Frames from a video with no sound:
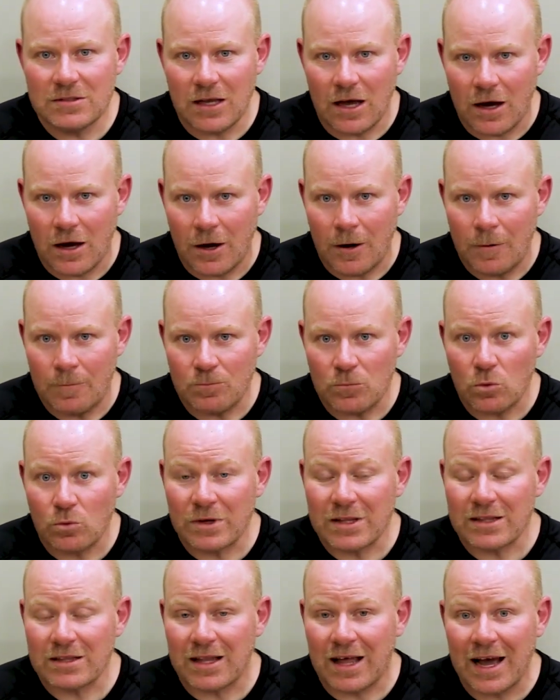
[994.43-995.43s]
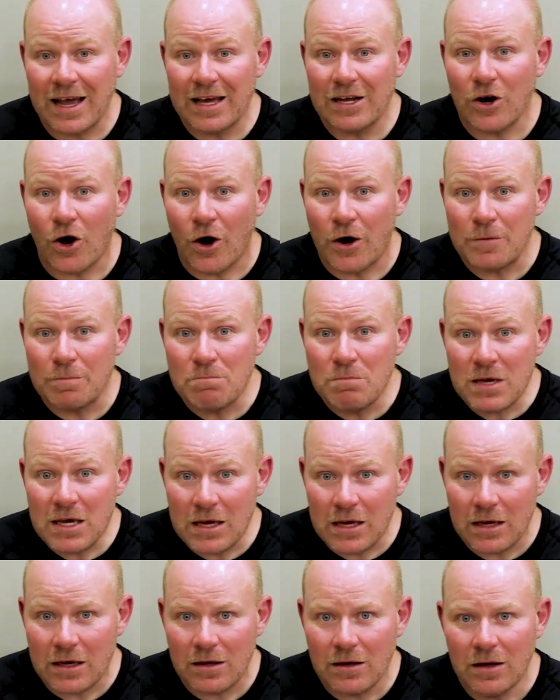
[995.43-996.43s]
reliant on
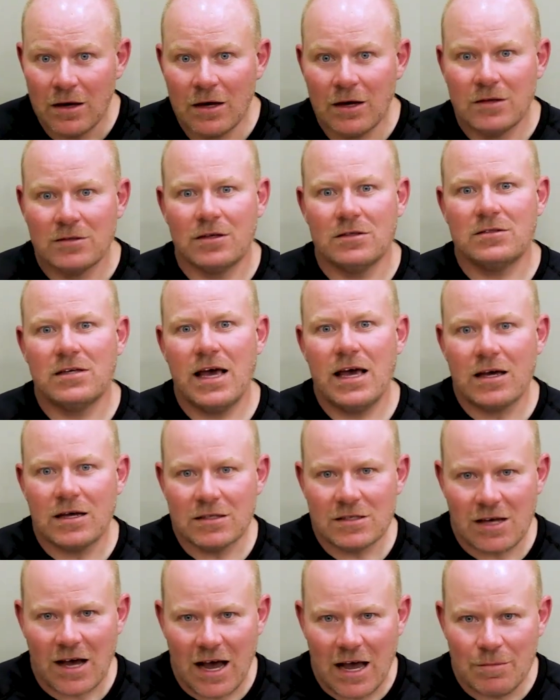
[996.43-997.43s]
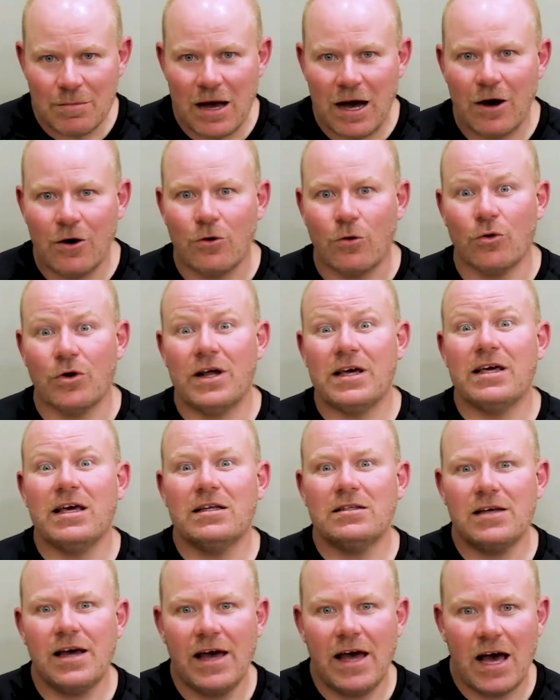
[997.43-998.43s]
me to take a timeout or to
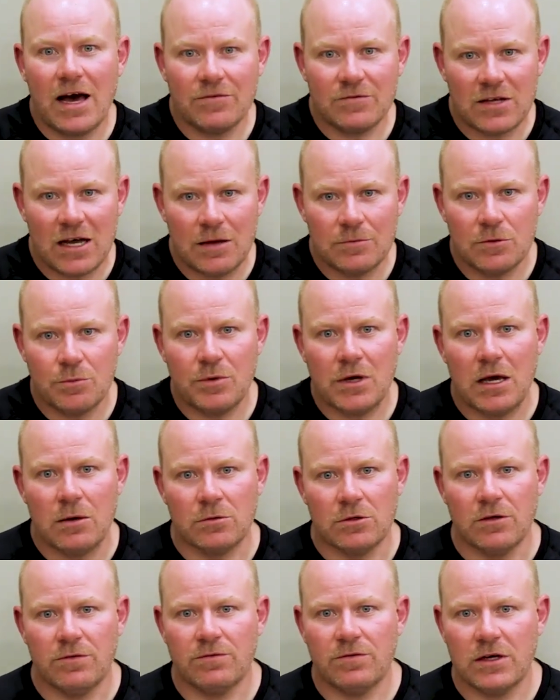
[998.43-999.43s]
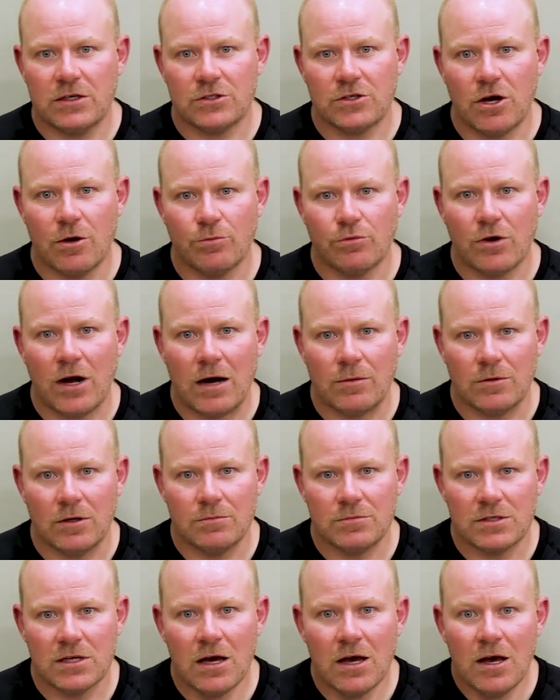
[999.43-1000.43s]
get to halftime to be able to fix our
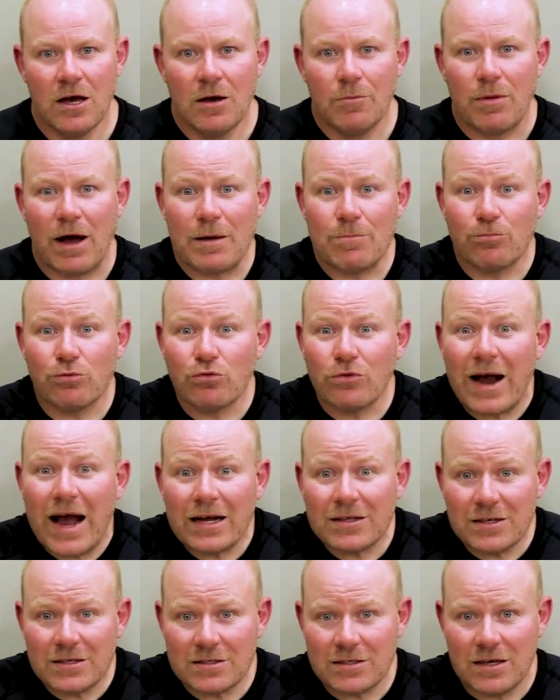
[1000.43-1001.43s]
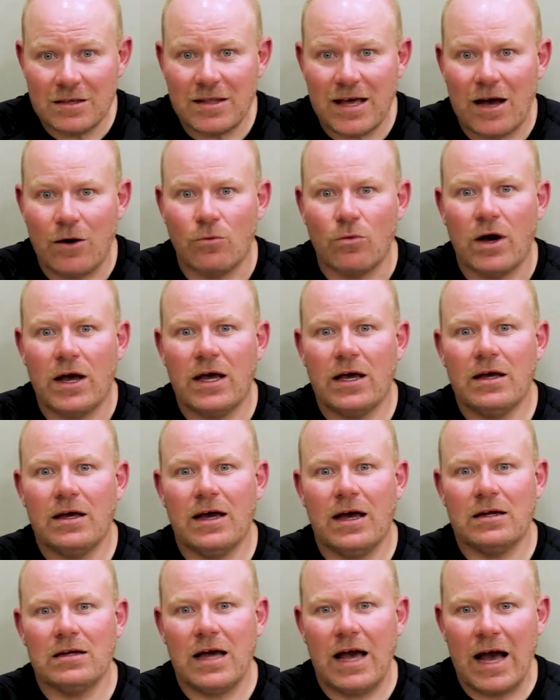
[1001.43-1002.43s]
problems. By practicing that way
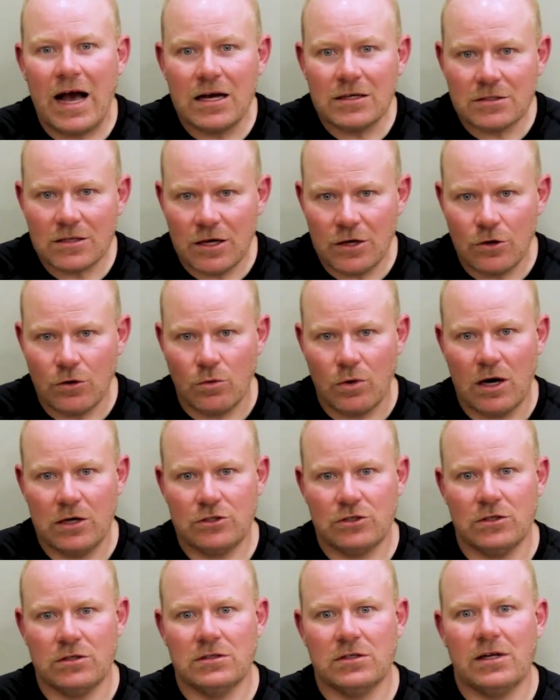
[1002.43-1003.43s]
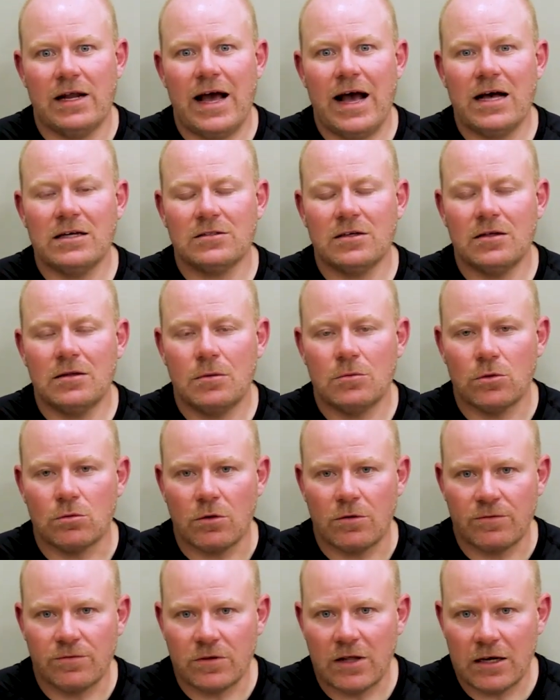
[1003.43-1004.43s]
and asking questions and asking them to
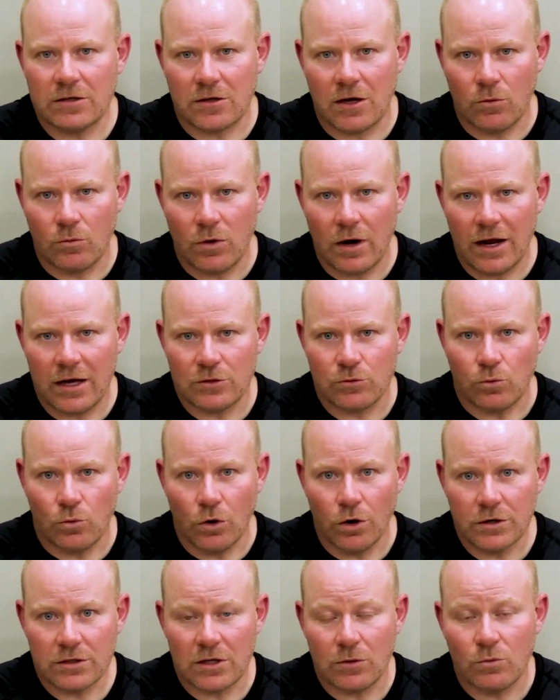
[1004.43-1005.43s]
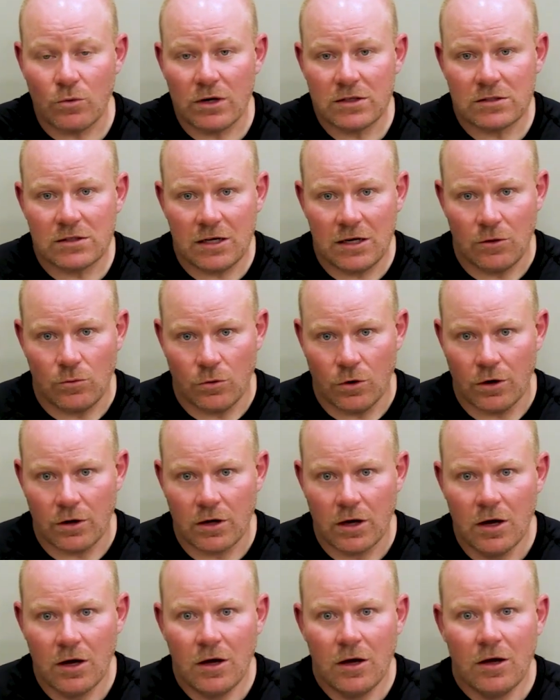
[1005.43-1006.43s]
reflect on what has worked and what didn't
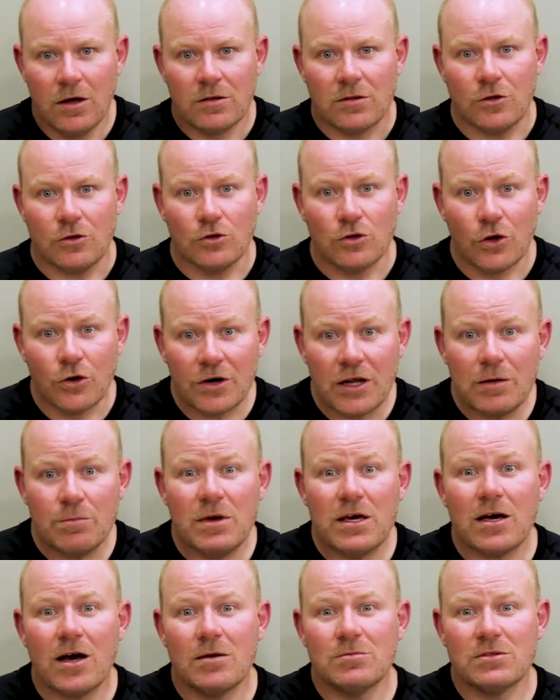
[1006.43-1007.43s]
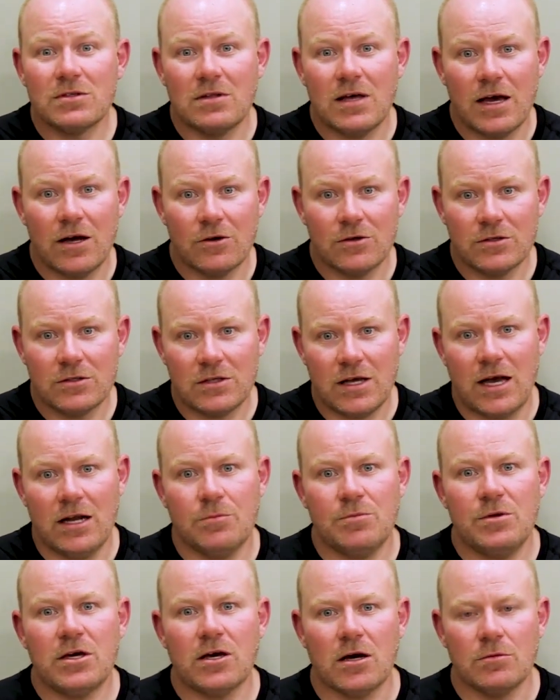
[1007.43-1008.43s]
work, the learning becomes theirs and
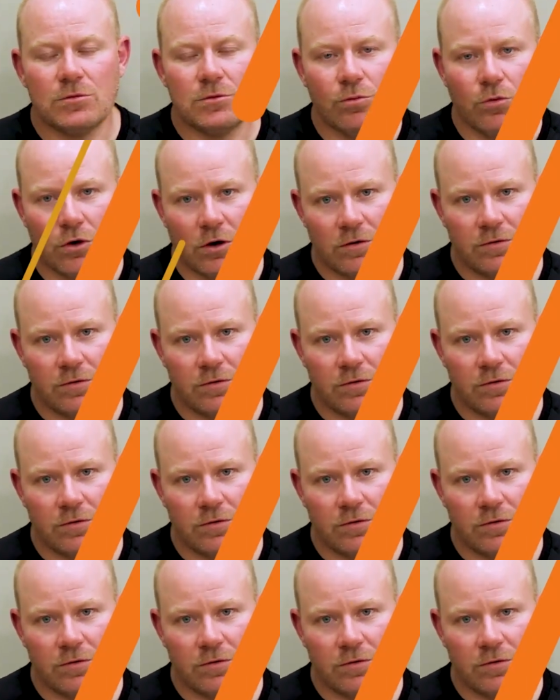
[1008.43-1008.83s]
it becomes more